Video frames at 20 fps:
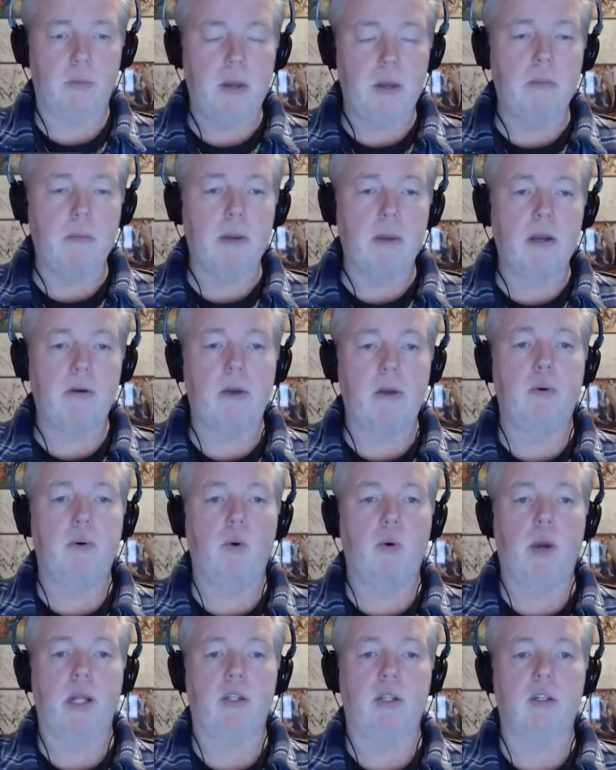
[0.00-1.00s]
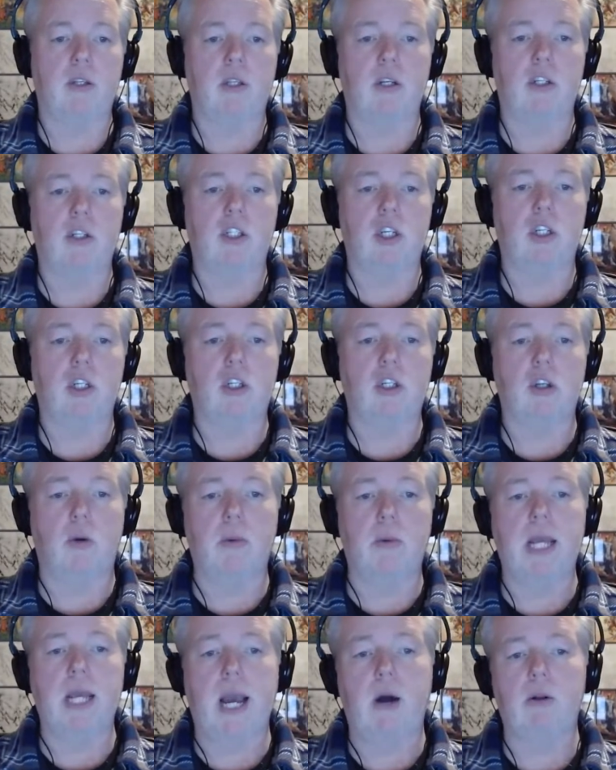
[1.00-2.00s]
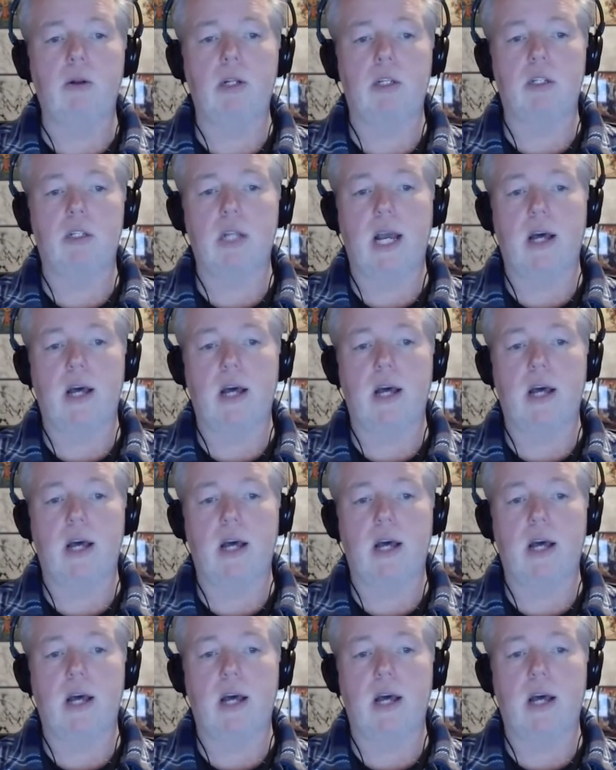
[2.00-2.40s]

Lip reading: People make great points. There's just so many outlets